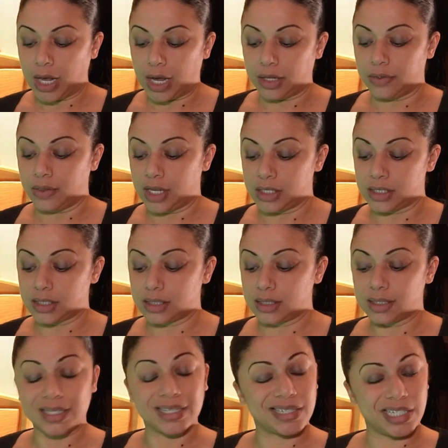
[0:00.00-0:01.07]
and there's
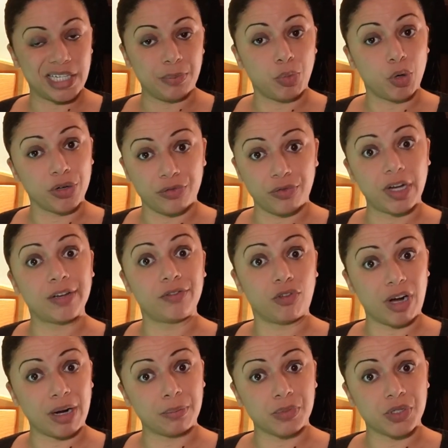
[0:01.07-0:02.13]
16.5
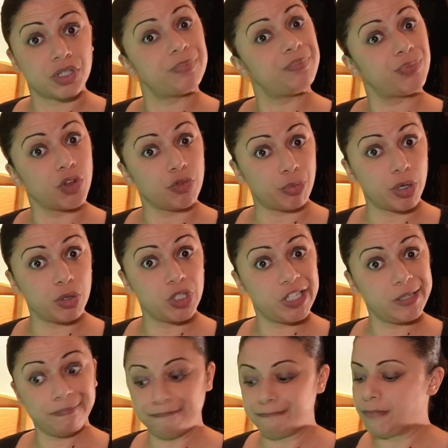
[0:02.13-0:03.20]
grams of
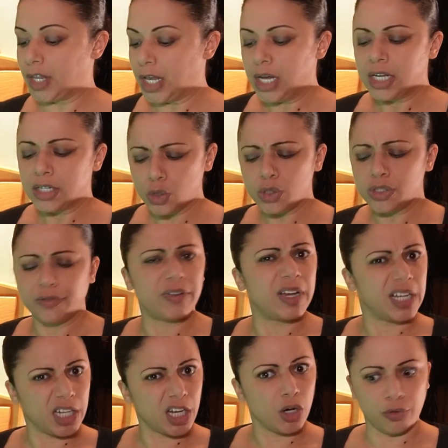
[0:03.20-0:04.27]
protein. It's also
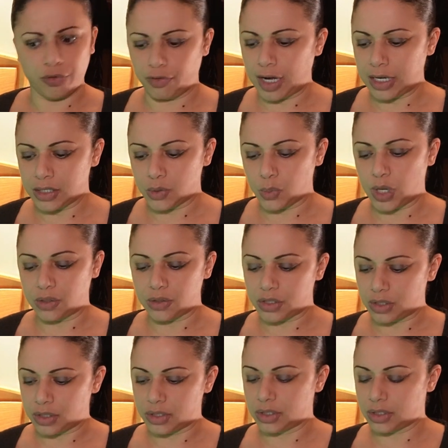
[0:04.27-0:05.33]
fairly low fat as well,
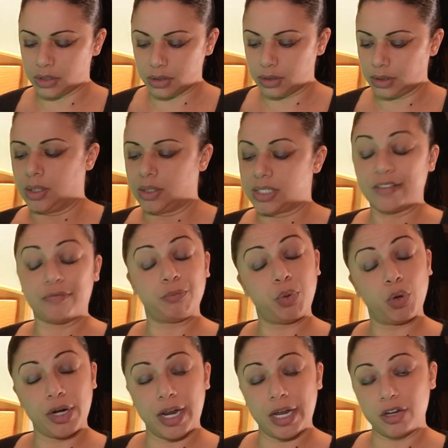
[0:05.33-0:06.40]
so there's
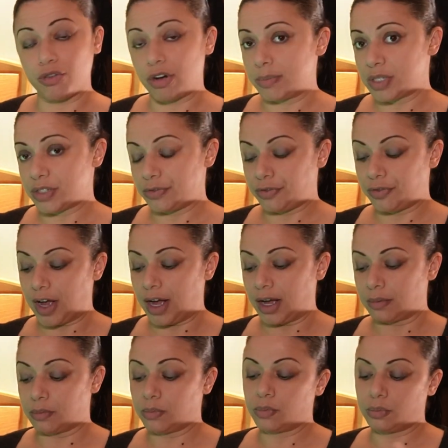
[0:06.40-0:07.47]
7.8 grams of
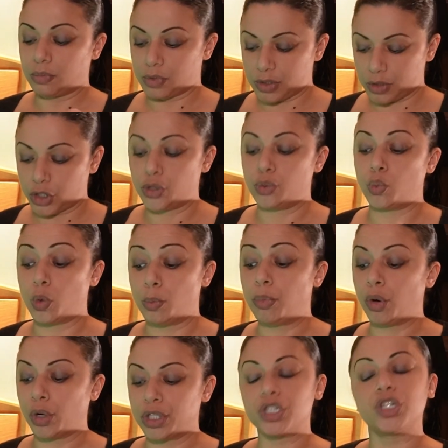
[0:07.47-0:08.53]
fat,
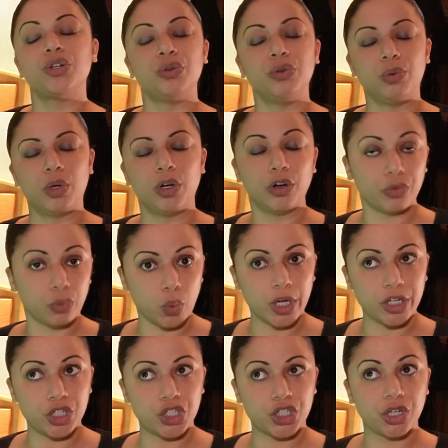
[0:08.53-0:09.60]
1.2 of
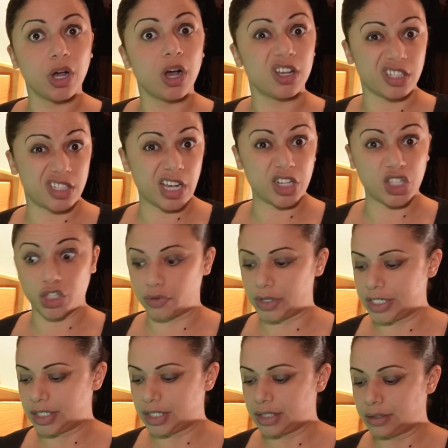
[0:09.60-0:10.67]
which are
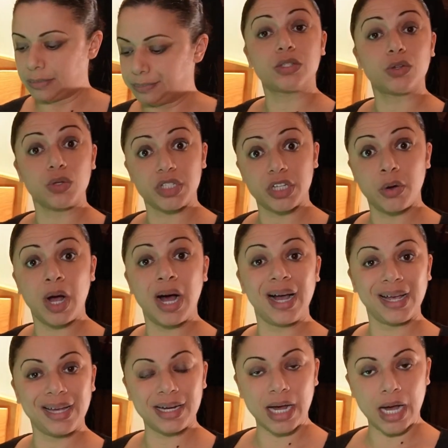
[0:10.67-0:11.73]
saturated. It's also
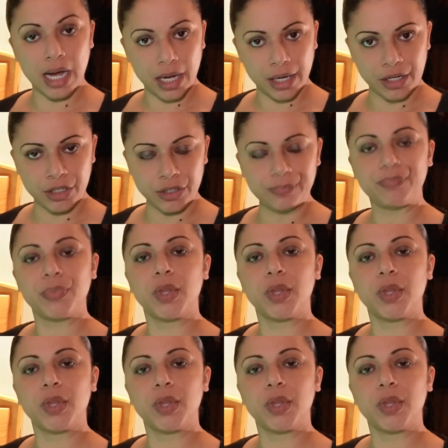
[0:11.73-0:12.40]
high in iron,